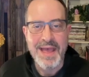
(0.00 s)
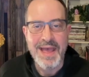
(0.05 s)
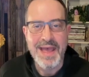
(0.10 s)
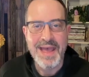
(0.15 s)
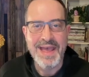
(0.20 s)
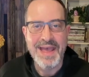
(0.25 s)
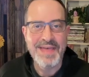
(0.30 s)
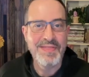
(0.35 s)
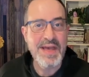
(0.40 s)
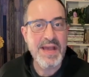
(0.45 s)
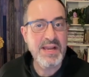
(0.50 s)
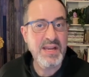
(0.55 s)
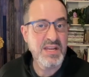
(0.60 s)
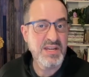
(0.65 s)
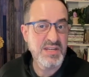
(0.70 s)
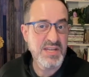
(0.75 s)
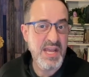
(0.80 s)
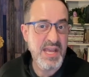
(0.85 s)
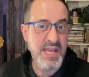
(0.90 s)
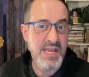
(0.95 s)
And that
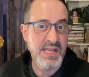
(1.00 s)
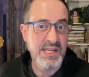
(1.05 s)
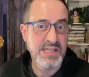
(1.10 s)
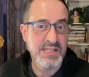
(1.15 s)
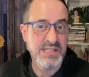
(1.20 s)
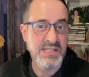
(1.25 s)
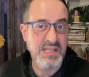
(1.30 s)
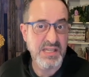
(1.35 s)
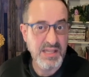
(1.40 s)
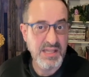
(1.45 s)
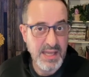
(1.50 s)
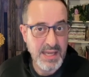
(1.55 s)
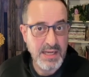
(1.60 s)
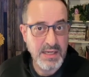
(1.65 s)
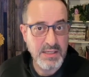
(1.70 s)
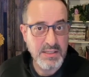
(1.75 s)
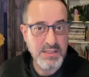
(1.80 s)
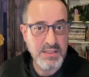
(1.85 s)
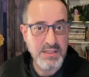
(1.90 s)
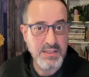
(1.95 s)
contains
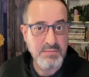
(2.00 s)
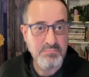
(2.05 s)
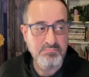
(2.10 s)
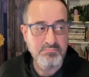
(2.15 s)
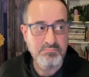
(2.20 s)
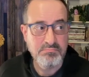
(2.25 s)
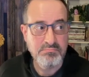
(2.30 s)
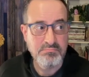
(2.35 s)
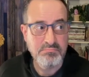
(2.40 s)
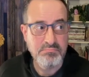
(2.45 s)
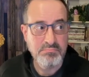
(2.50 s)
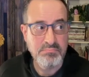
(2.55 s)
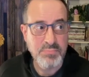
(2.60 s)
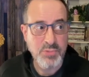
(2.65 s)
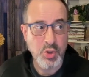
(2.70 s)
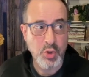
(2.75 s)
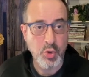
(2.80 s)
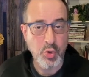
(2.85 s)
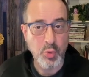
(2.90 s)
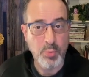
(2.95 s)
links
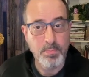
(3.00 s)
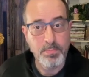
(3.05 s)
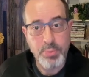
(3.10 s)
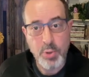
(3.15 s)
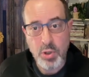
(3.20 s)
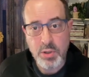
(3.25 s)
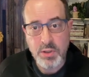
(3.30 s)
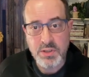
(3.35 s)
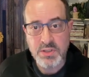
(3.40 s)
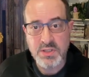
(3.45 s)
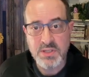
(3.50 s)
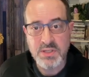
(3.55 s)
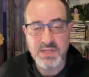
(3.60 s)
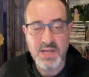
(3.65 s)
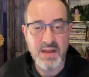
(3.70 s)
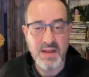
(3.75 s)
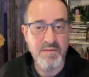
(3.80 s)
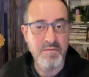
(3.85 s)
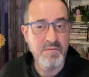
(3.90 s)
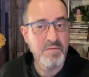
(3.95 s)
to books
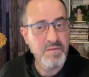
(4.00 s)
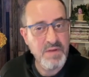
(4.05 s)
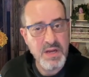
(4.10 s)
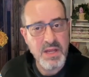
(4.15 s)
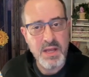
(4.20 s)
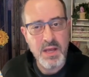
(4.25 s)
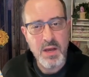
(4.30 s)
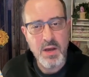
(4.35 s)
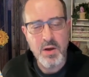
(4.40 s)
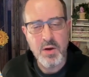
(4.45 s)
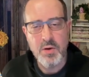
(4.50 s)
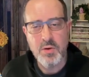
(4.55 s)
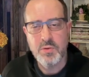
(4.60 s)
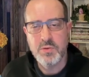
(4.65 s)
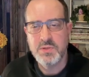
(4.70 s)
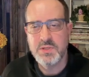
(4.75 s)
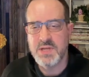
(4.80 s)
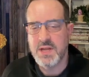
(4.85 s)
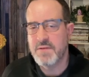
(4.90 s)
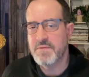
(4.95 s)
and
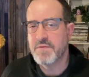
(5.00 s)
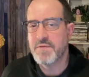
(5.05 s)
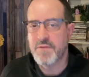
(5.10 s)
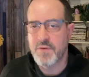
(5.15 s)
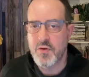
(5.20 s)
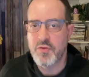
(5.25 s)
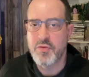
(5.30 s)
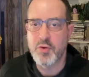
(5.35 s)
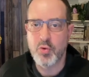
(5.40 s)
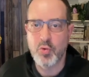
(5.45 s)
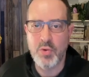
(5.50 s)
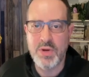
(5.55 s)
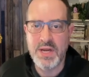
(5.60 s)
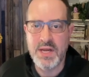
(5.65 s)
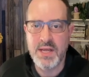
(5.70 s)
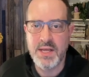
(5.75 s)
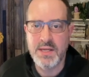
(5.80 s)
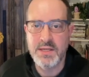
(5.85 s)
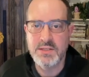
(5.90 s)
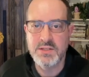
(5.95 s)
videos and further
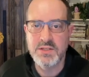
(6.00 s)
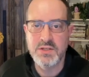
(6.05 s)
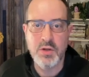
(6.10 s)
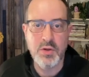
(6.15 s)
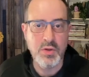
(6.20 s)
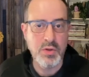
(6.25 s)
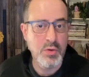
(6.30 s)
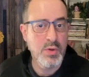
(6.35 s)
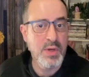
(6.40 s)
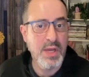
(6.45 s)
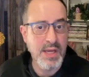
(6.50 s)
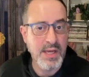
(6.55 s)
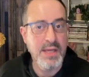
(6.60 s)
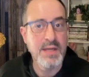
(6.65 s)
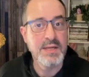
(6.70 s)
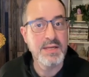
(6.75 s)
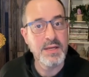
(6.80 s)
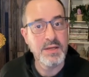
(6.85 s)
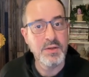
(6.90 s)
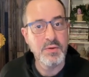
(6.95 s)
reading so you can
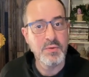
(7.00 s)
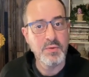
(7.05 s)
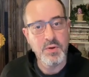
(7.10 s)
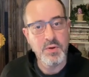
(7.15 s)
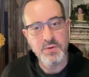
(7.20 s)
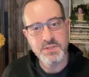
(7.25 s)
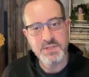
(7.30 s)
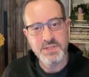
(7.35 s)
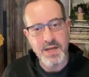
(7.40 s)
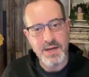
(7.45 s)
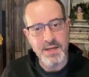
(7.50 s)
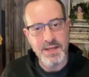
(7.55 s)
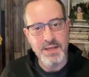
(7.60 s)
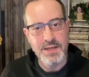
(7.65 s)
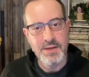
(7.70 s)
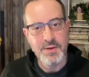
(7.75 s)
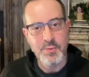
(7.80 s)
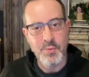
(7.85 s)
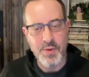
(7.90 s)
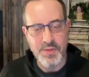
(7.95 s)
continue your
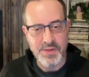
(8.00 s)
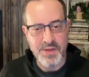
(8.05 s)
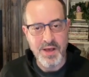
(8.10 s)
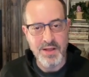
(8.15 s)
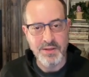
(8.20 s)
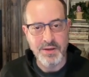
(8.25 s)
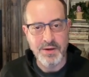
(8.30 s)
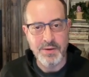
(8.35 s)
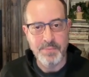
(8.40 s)
study with color.